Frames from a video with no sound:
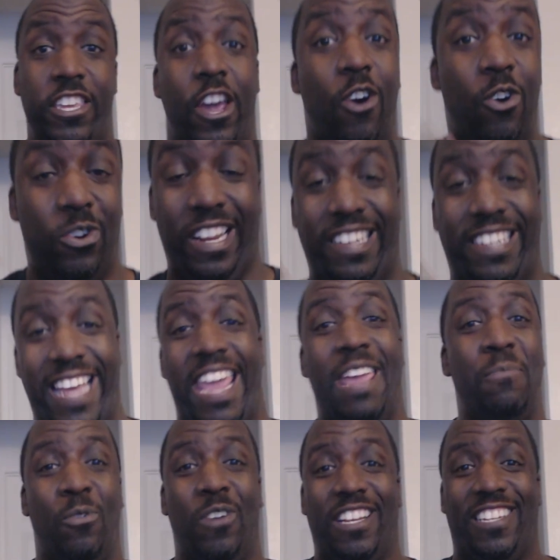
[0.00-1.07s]
Yo, the
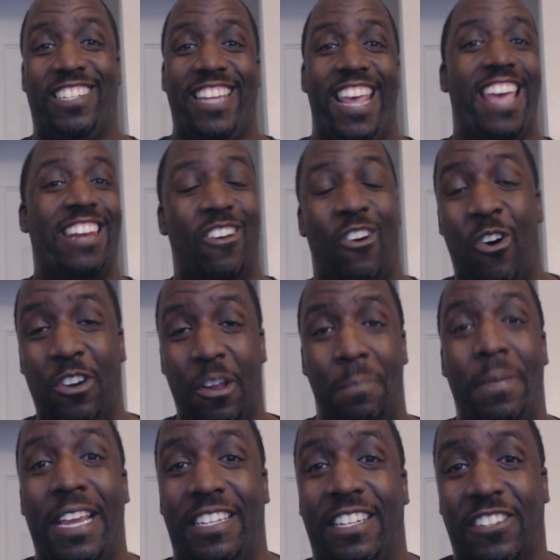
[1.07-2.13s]
table is set, all the
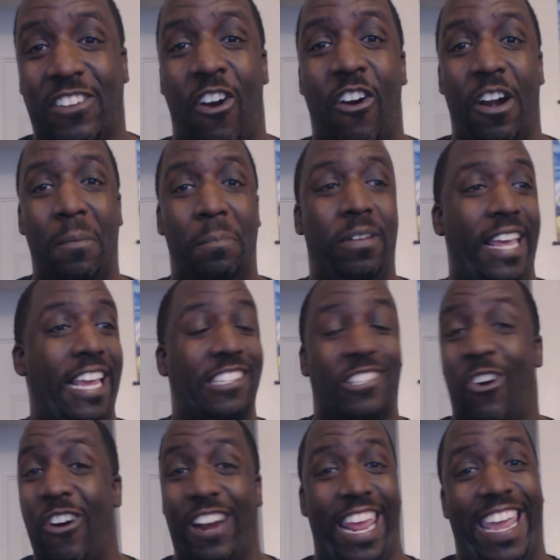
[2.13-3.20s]
pieces are in place,
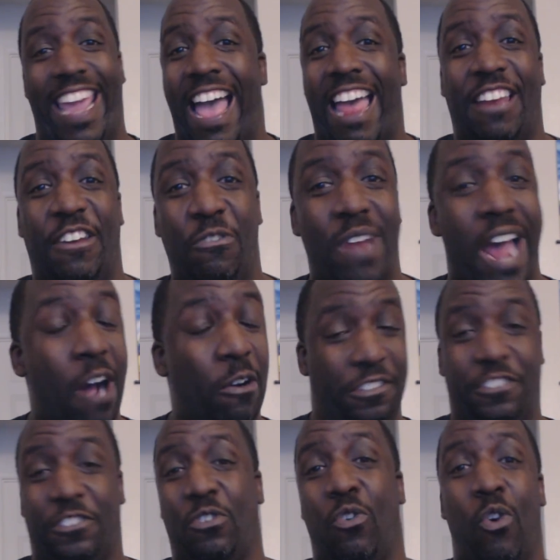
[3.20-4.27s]
all they gotta do now
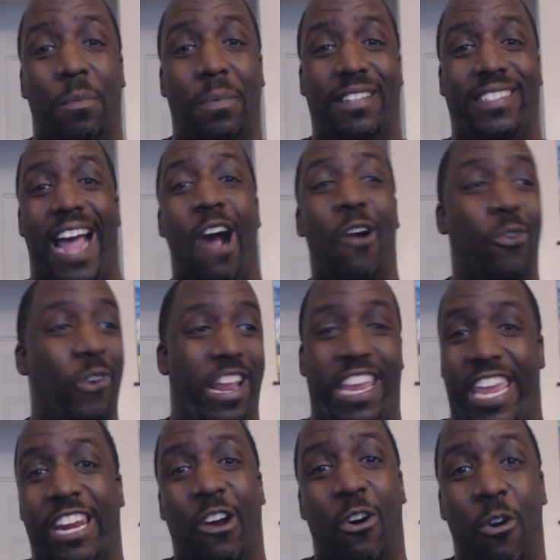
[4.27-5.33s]
is storm the tower
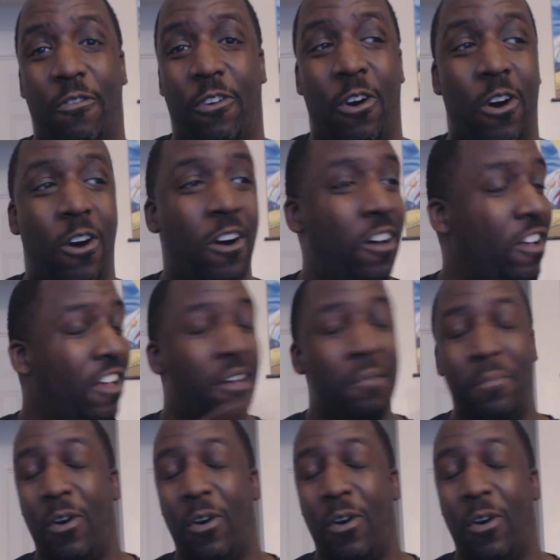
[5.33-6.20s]
and get Overhaul.